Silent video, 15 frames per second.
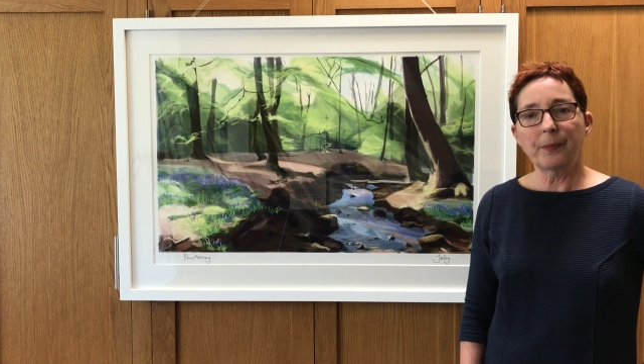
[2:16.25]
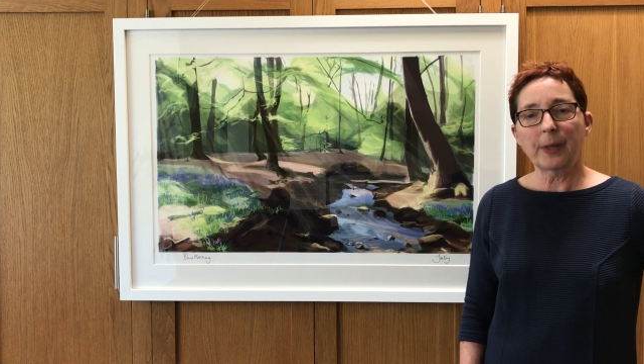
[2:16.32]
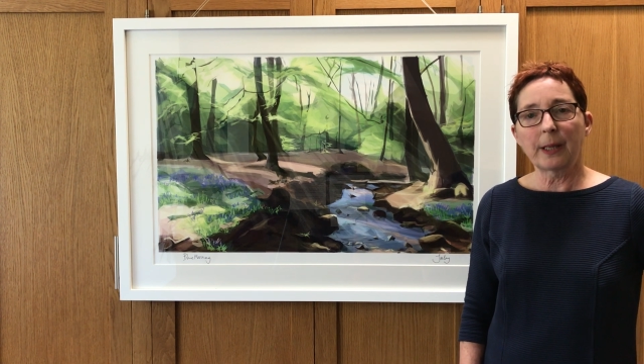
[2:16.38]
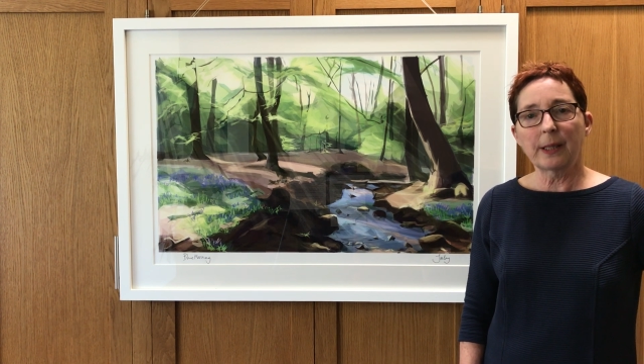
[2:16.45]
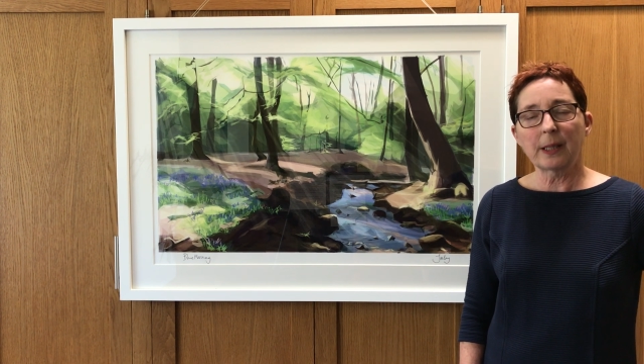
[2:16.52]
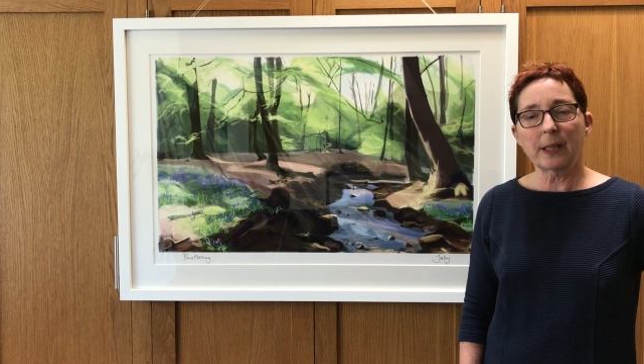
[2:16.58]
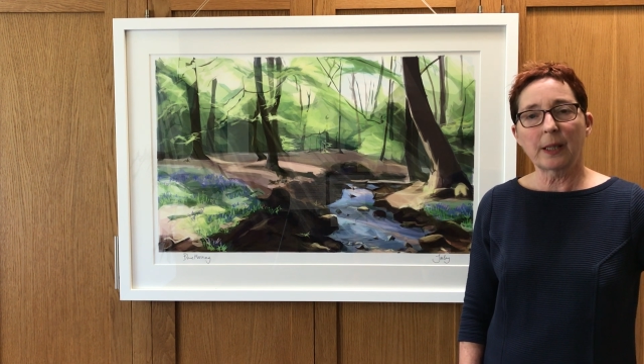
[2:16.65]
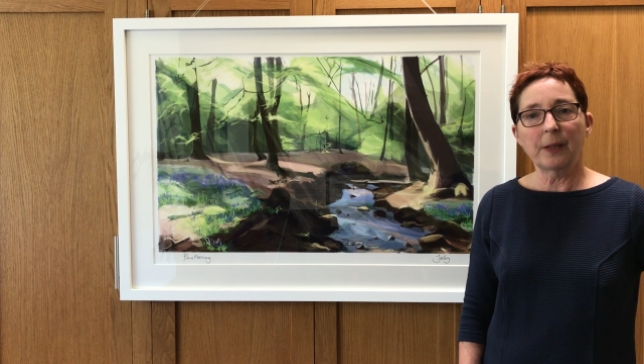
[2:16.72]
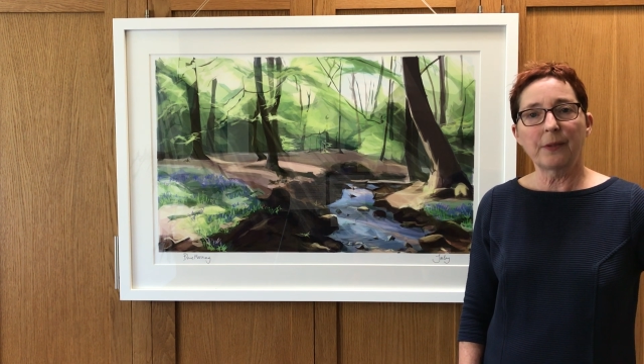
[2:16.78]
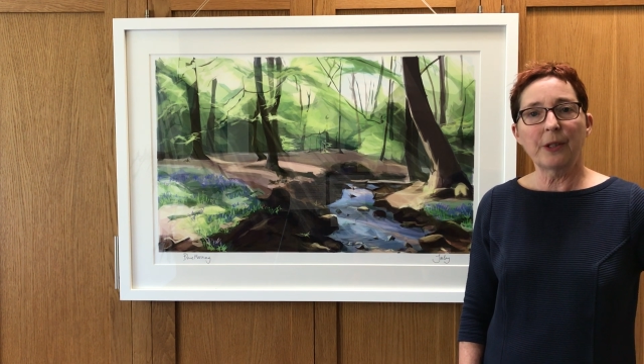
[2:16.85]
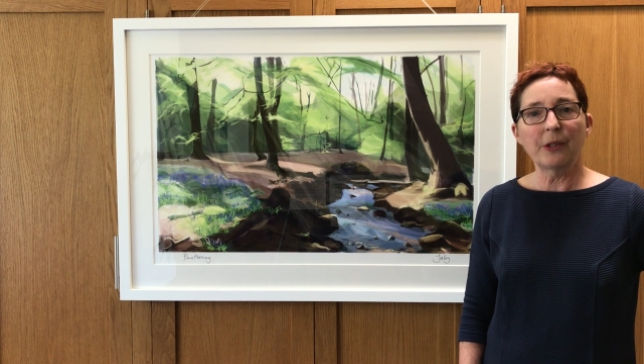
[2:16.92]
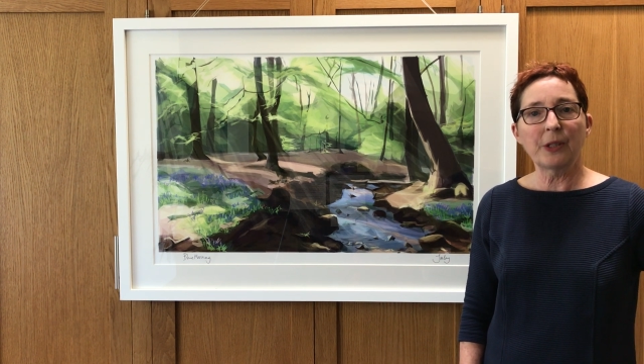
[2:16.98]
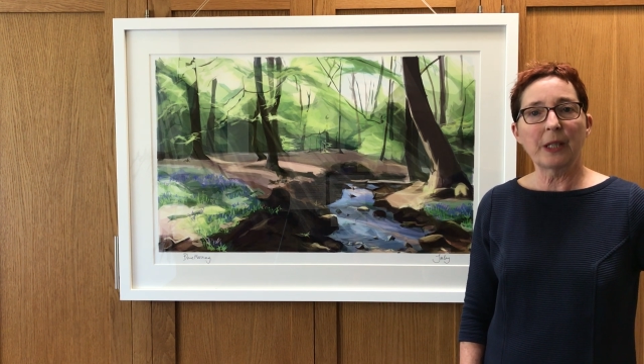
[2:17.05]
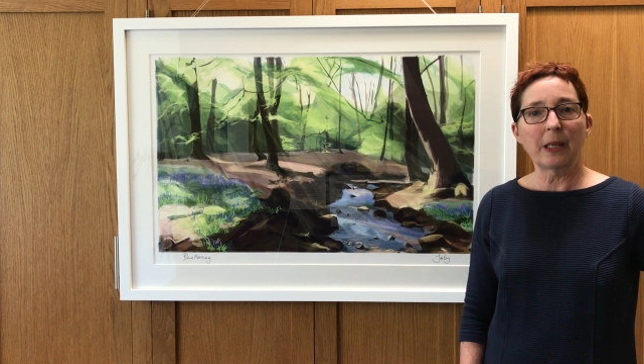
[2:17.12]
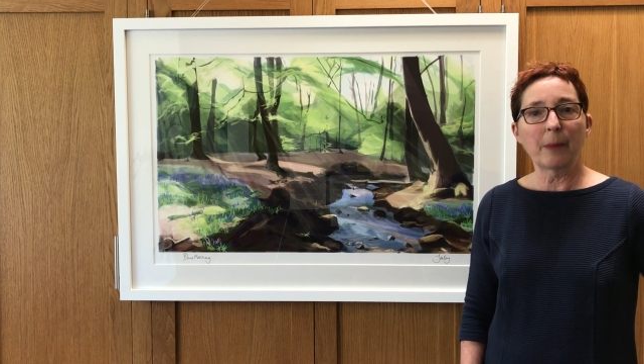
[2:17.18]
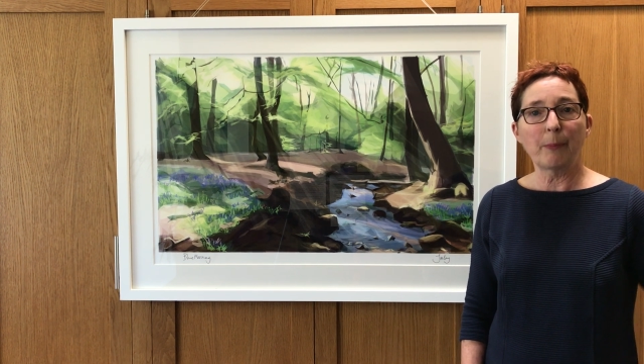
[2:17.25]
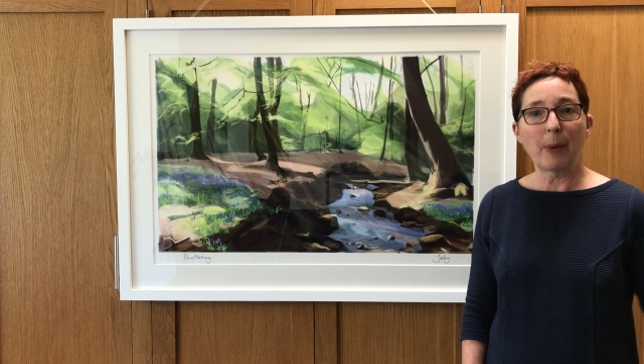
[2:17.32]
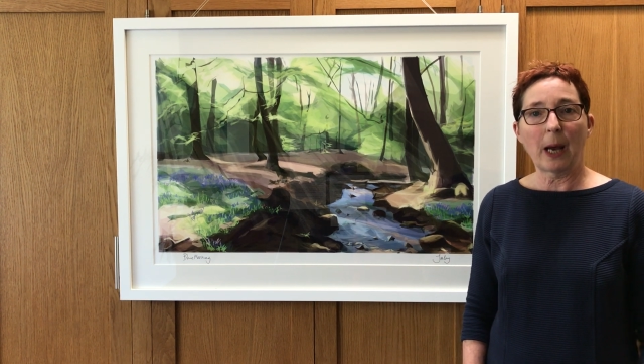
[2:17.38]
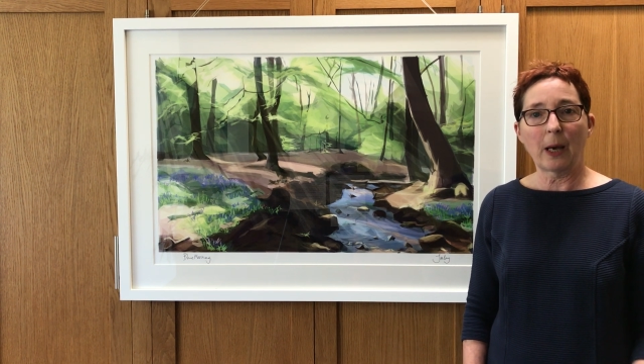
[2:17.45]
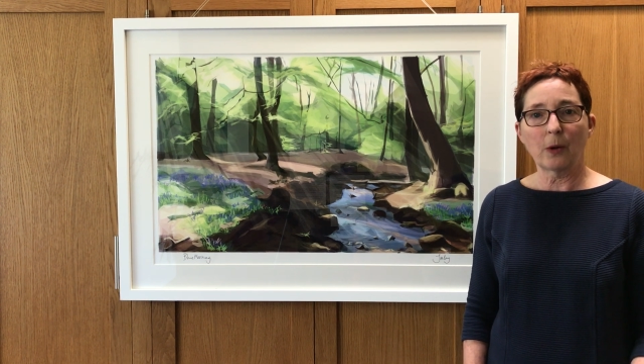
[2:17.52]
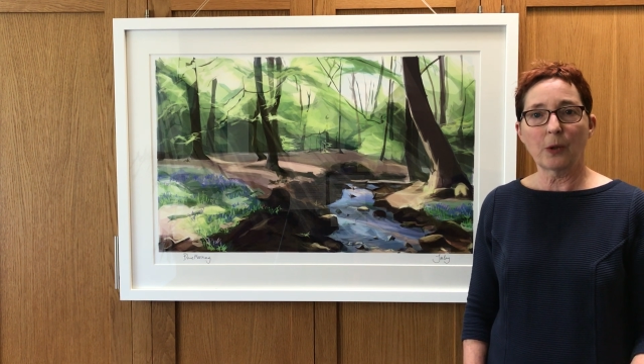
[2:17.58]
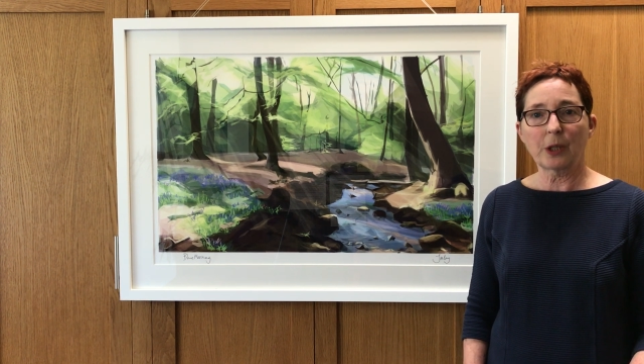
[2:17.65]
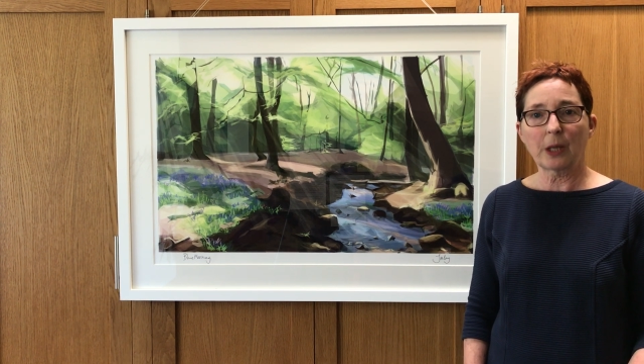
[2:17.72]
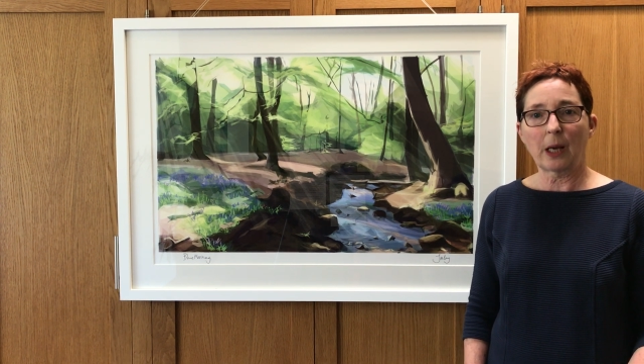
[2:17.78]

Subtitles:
Instead of using a mouse,